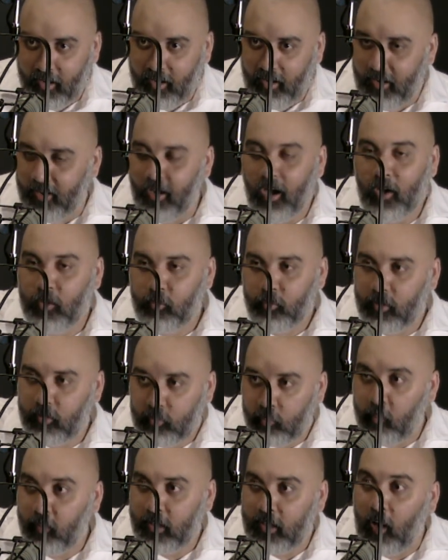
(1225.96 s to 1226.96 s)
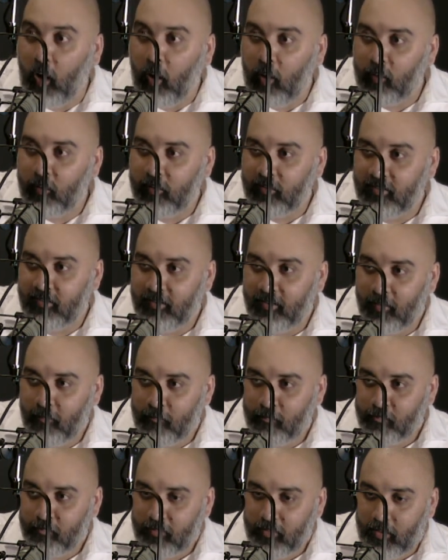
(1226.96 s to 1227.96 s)
$120.
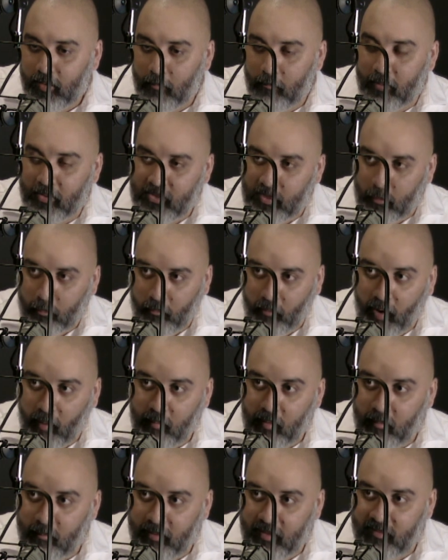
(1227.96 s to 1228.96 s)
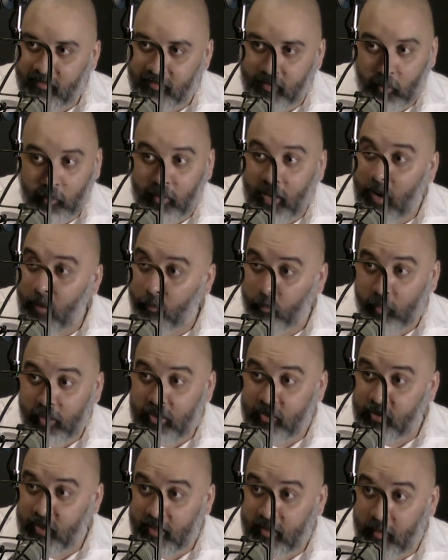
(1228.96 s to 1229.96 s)
But the problem is they're not
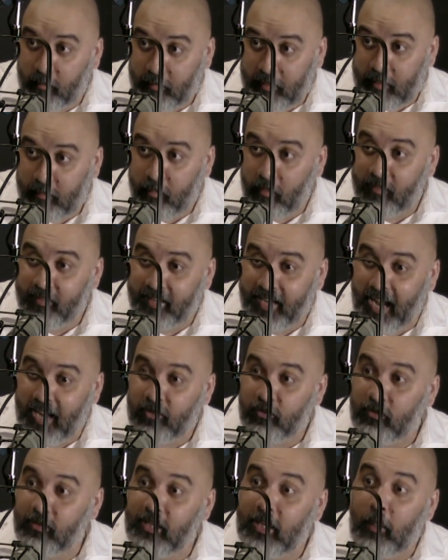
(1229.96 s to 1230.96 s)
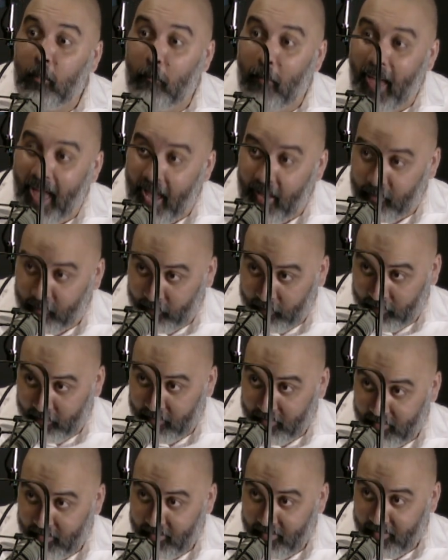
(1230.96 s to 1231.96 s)
reaching the people that actually matter,
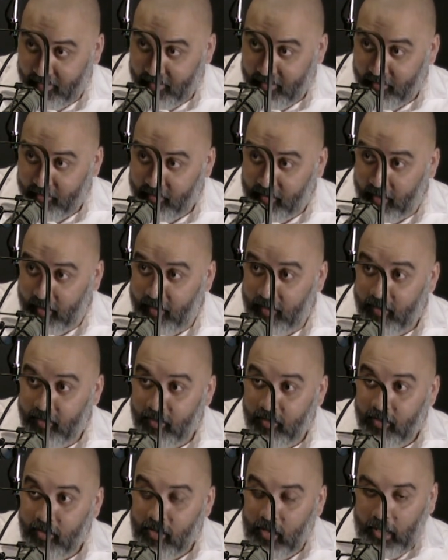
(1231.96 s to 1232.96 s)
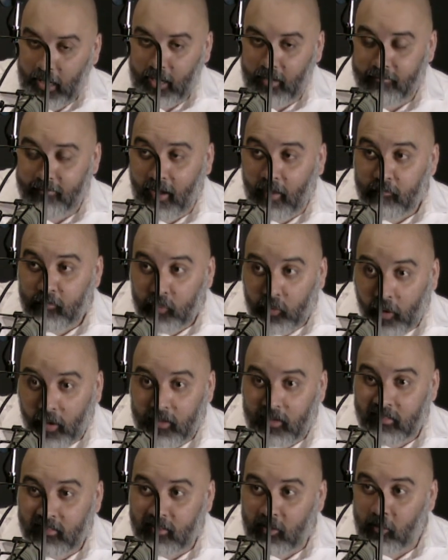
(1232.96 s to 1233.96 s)
okay? If I'm trying
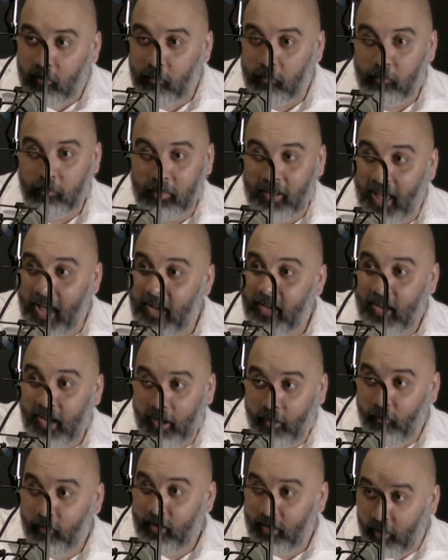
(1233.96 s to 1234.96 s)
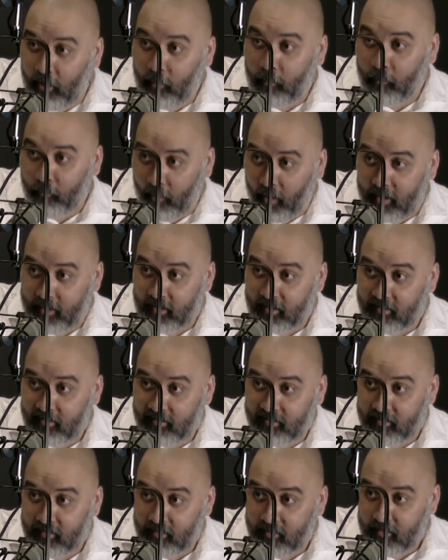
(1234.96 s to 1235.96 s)
to sell black hair care
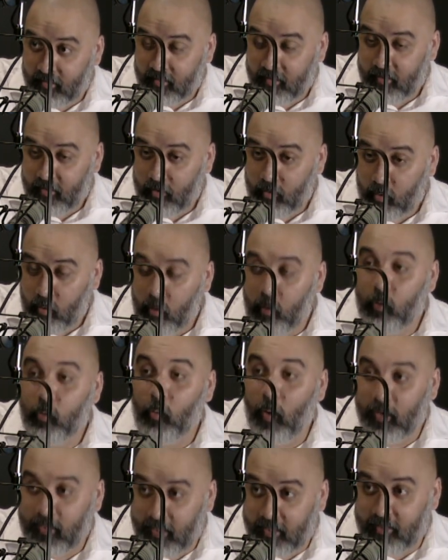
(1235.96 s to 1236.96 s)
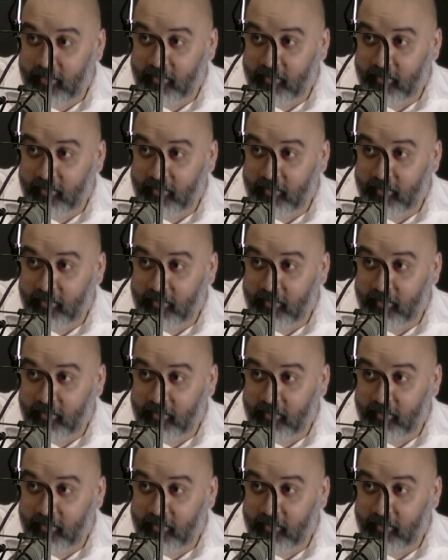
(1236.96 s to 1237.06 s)
products, who do I need to